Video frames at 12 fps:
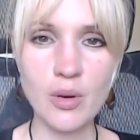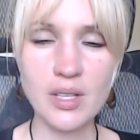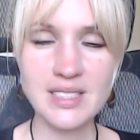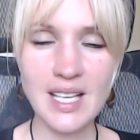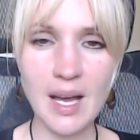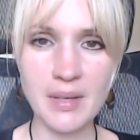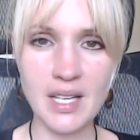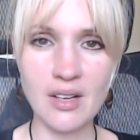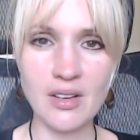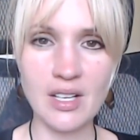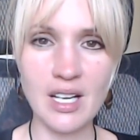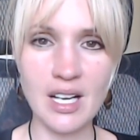what is
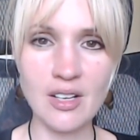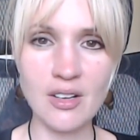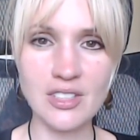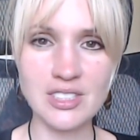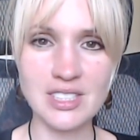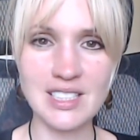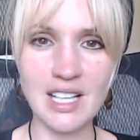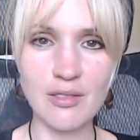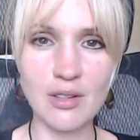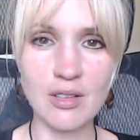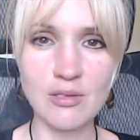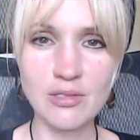happening on an unconscious
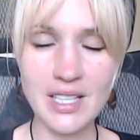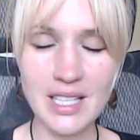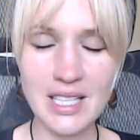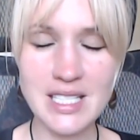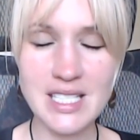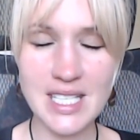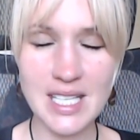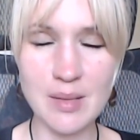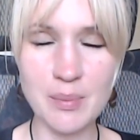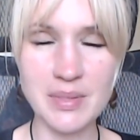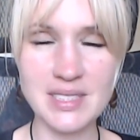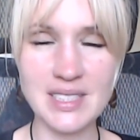level, a really
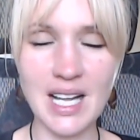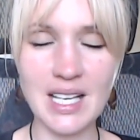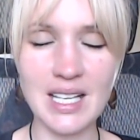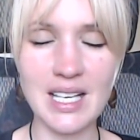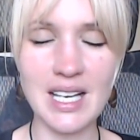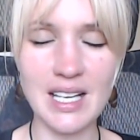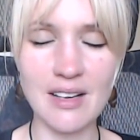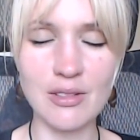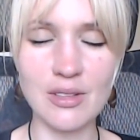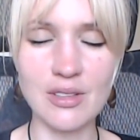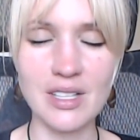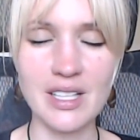deep cellular
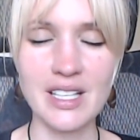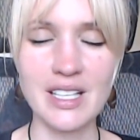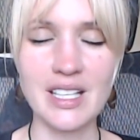level,